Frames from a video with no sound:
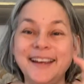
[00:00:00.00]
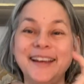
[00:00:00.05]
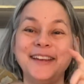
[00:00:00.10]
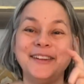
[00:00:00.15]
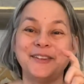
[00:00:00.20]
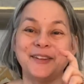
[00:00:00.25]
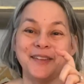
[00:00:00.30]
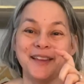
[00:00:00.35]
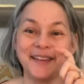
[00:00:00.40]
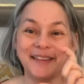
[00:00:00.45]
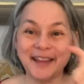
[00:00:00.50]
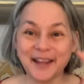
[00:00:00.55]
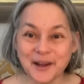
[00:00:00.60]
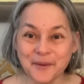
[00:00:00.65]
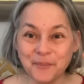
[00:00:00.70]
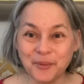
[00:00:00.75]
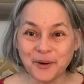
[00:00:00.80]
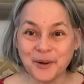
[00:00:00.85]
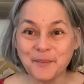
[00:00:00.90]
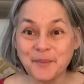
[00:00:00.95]
So then they can
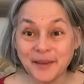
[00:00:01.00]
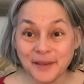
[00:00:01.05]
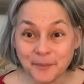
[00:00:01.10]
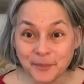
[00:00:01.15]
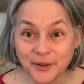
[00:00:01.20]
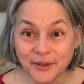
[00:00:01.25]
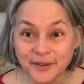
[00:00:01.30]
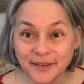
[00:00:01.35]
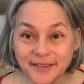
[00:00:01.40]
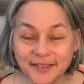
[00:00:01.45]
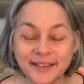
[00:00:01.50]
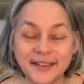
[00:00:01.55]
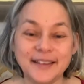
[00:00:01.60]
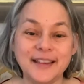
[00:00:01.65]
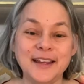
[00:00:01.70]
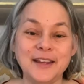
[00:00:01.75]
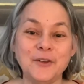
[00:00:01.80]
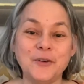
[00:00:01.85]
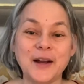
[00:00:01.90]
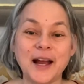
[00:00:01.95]
put them in the books
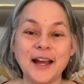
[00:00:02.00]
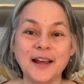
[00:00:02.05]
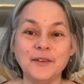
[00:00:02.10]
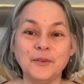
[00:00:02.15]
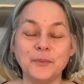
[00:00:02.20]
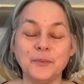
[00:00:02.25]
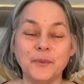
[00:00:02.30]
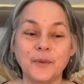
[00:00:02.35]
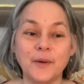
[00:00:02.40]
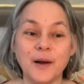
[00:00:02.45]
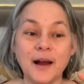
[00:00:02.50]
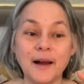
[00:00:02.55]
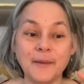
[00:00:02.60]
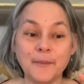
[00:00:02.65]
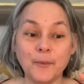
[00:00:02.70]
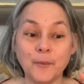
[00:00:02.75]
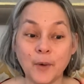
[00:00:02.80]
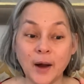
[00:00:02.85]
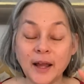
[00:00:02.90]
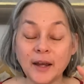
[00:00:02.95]
that you guys
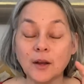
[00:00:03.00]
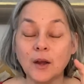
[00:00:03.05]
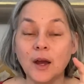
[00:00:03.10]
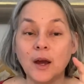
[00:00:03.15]
want.